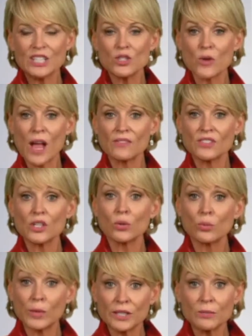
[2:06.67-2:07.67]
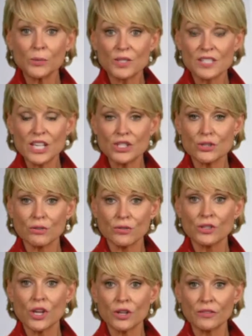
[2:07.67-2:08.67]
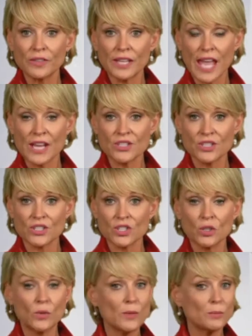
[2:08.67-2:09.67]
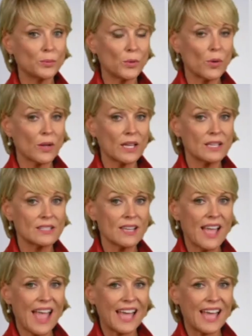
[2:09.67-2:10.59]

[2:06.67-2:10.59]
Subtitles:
he drafted a written procedure for notification to employees